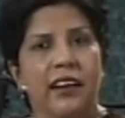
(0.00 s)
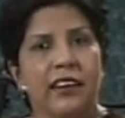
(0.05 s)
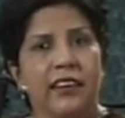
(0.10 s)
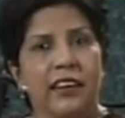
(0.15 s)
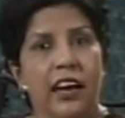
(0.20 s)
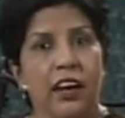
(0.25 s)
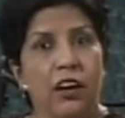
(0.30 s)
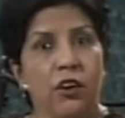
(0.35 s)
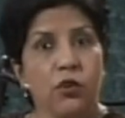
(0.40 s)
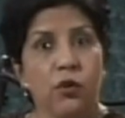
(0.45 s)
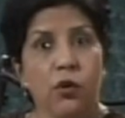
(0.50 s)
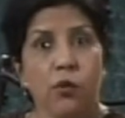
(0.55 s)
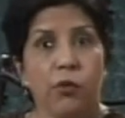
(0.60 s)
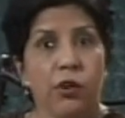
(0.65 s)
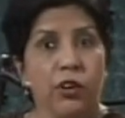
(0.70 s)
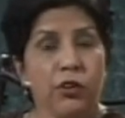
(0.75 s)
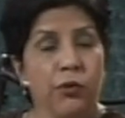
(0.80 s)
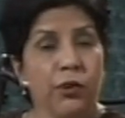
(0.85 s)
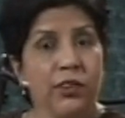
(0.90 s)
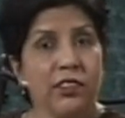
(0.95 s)
Now,
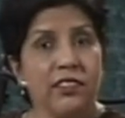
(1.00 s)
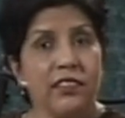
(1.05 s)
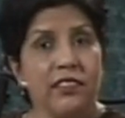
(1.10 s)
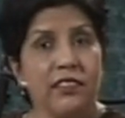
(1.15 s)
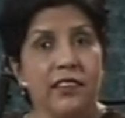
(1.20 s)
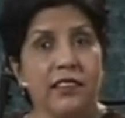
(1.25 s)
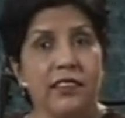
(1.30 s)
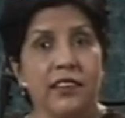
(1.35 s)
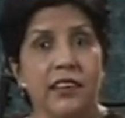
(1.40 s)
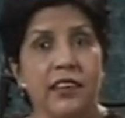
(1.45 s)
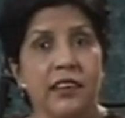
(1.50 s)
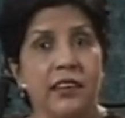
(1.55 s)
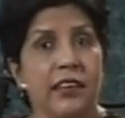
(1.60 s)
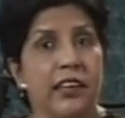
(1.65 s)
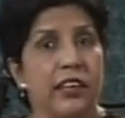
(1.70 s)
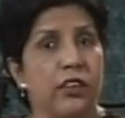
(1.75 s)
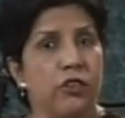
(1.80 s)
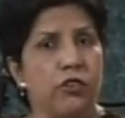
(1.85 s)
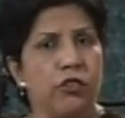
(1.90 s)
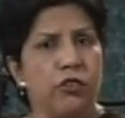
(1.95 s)
what was the
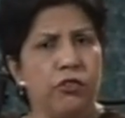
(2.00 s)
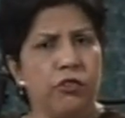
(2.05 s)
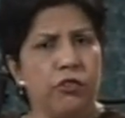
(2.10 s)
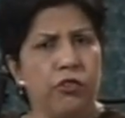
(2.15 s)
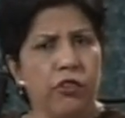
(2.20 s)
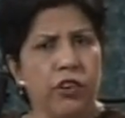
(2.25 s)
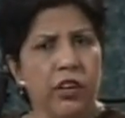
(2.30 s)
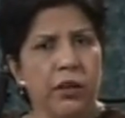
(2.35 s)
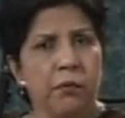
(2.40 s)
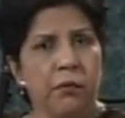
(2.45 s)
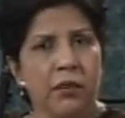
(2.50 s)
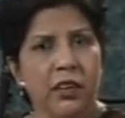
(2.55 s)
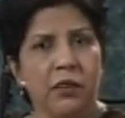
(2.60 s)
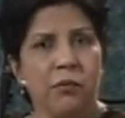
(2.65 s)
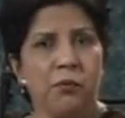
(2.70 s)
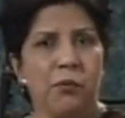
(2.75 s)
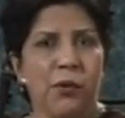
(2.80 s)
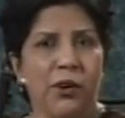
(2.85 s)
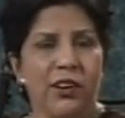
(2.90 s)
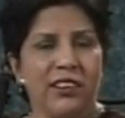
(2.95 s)
extremely
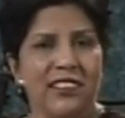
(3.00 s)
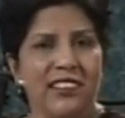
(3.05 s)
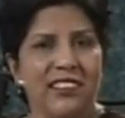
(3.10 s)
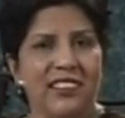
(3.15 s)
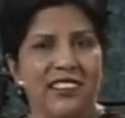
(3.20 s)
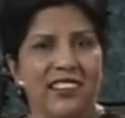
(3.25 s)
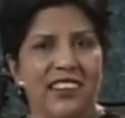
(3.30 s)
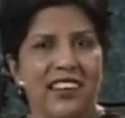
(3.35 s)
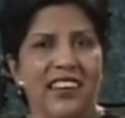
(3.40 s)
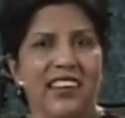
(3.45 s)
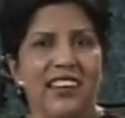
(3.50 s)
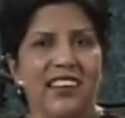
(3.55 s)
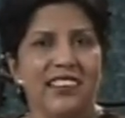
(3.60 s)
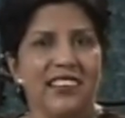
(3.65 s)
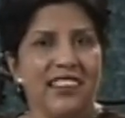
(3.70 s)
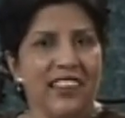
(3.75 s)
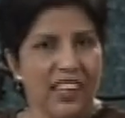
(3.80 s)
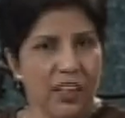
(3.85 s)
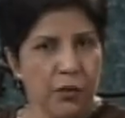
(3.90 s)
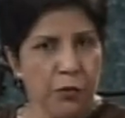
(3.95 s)
important
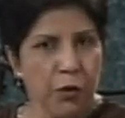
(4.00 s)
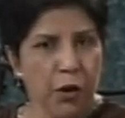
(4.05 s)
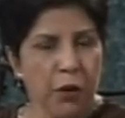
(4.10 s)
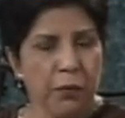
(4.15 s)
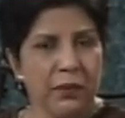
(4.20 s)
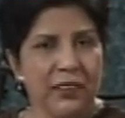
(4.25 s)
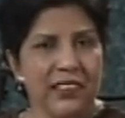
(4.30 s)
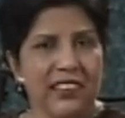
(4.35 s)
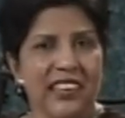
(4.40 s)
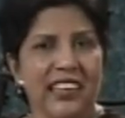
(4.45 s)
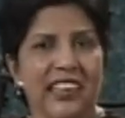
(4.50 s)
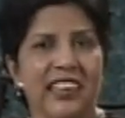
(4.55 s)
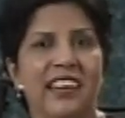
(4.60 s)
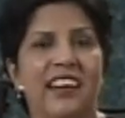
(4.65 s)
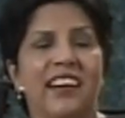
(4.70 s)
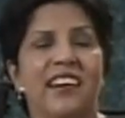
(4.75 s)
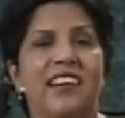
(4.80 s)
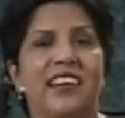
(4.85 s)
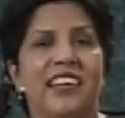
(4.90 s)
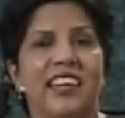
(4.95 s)
third property
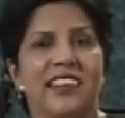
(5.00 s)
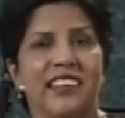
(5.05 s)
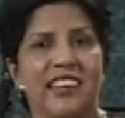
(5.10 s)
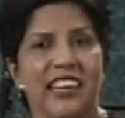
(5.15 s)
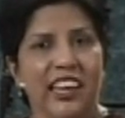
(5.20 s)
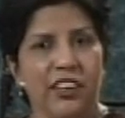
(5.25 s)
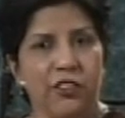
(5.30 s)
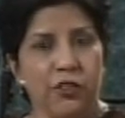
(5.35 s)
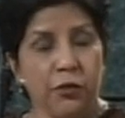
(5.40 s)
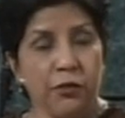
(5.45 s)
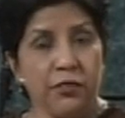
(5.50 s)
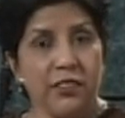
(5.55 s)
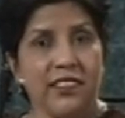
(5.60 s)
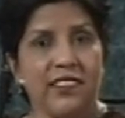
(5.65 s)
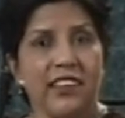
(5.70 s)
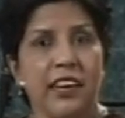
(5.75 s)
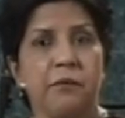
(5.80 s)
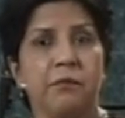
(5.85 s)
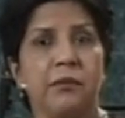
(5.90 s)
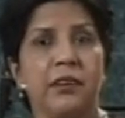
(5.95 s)
in case of the
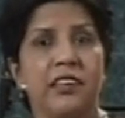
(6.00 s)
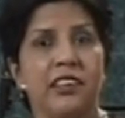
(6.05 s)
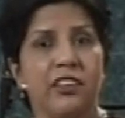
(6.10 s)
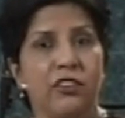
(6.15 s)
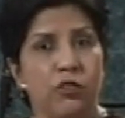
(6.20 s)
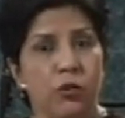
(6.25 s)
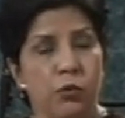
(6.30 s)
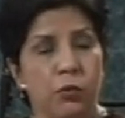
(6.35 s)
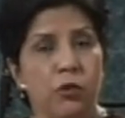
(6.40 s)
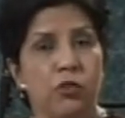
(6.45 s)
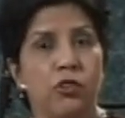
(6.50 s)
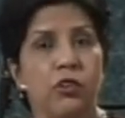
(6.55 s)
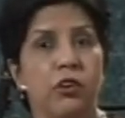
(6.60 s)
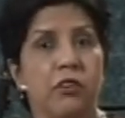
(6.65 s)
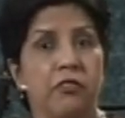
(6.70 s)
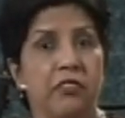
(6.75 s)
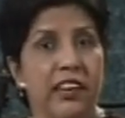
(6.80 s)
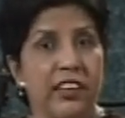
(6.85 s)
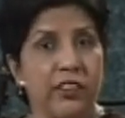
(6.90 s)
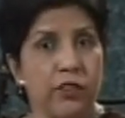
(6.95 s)
sampling distribution of
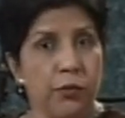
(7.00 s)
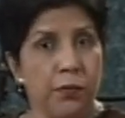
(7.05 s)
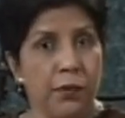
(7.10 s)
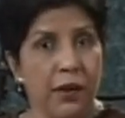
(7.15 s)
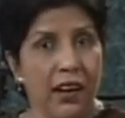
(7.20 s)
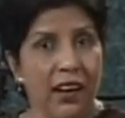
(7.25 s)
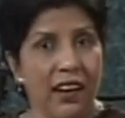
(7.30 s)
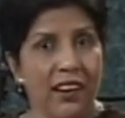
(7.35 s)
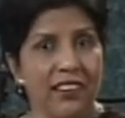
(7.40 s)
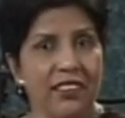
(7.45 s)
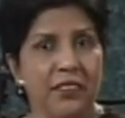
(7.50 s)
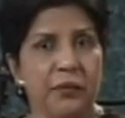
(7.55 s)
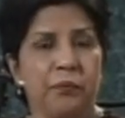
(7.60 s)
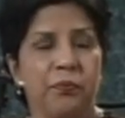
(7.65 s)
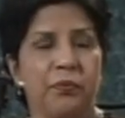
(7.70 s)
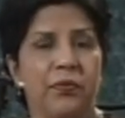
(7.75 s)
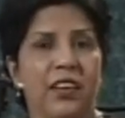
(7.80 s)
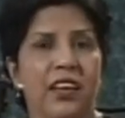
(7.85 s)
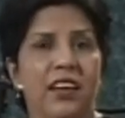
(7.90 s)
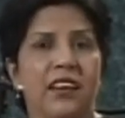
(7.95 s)
x bar,
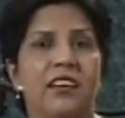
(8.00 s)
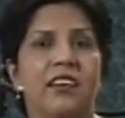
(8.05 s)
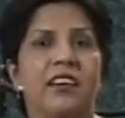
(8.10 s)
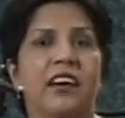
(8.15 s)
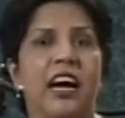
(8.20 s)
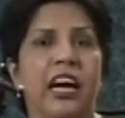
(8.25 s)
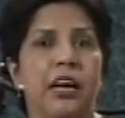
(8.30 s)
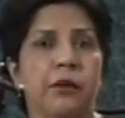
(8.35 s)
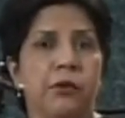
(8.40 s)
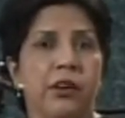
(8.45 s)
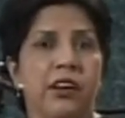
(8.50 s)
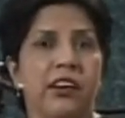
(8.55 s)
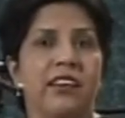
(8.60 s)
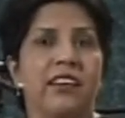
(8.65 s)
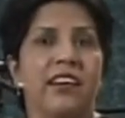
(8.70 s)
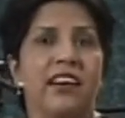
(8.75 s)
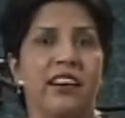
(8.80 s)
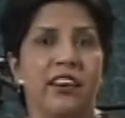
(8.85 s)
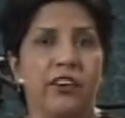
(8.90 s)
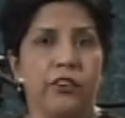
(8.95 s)
I will
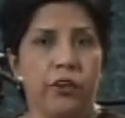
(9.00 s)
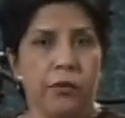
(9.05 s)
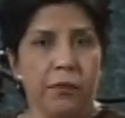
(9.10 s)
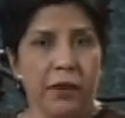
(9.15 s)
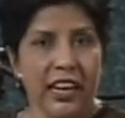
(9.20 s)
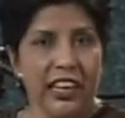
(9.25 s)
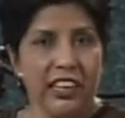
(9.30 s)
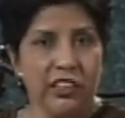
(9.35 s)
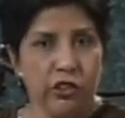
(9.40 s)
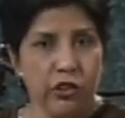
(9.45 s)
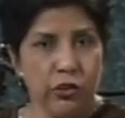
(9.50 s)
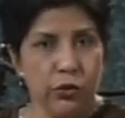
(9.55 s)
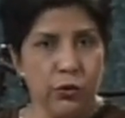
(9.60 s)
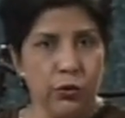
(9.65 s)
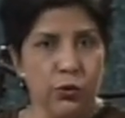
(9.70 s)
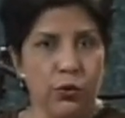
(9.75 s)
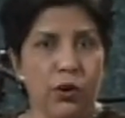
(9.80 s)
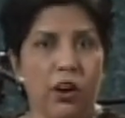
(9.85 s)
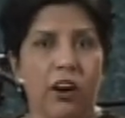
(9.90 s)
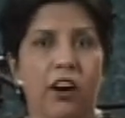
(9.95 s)
remind
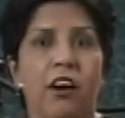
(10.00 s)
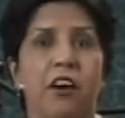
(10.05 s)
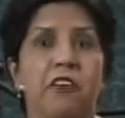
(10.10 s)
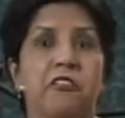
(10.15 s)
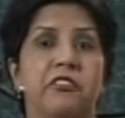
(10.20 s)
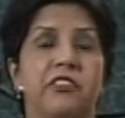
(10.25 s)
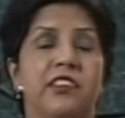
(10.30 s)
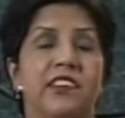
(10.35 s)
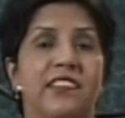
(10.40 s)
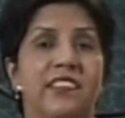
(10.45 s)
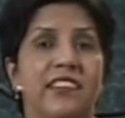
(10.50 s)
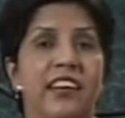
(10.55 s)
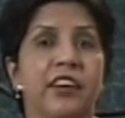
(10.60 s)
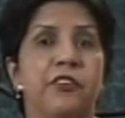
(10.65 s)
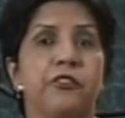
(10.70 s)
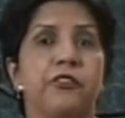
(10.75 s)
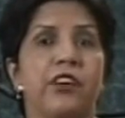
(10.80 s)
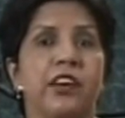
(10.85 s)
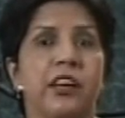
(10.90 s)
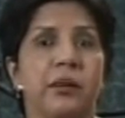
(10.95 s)
you of the
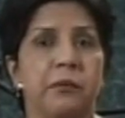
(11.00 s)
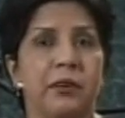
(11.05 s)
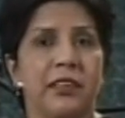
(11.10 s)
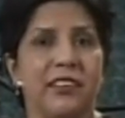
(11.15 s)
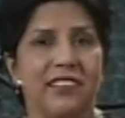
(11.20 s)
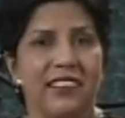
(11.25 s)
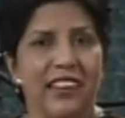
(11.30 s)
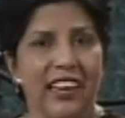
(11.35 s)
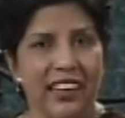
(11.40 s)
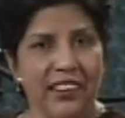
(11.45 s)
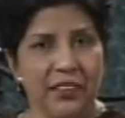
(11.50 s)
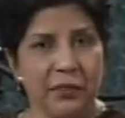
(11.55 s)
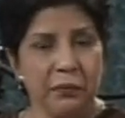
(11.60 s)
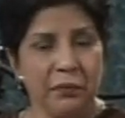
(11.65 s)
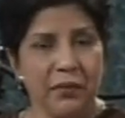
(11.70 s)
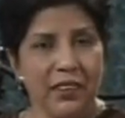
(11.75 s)
central limit theorem